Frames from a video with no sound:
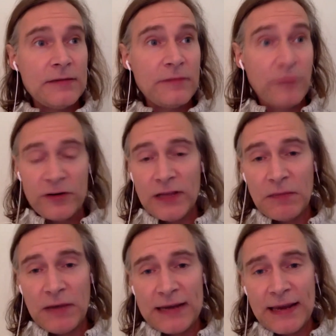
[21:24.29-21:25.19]
Fortunately, in
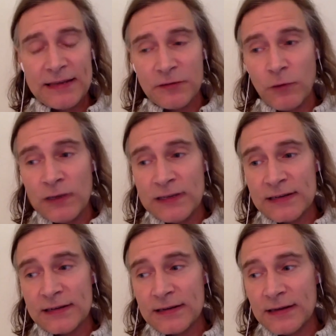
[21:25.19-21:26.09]
my case, it
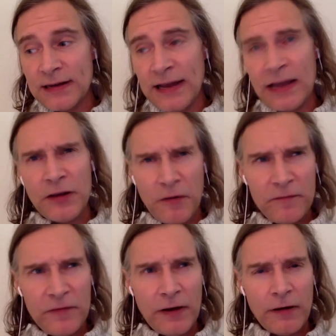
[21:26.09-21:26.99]
wasn't. And I had no
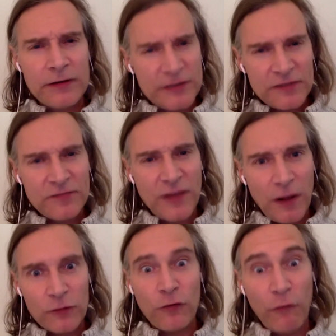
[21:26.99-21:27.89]
fear. It just
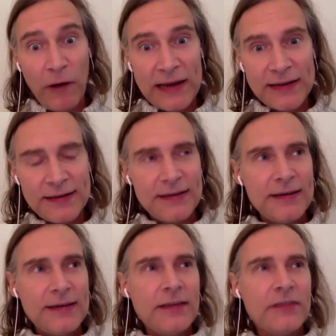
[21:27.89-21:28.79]
felt great.
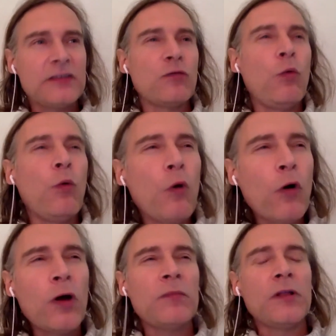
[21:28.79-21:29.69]
This
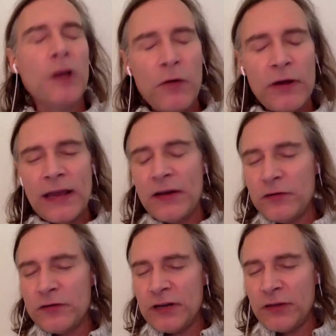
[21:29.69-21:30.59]
warm, glowing
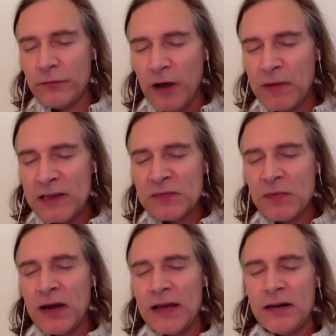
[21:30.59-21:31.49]
energy throughout my
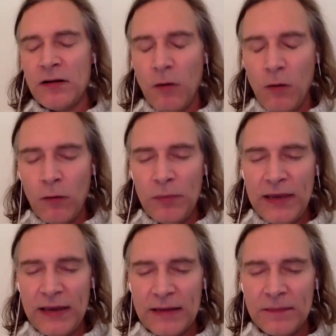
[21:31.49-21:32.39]
spine and whole being.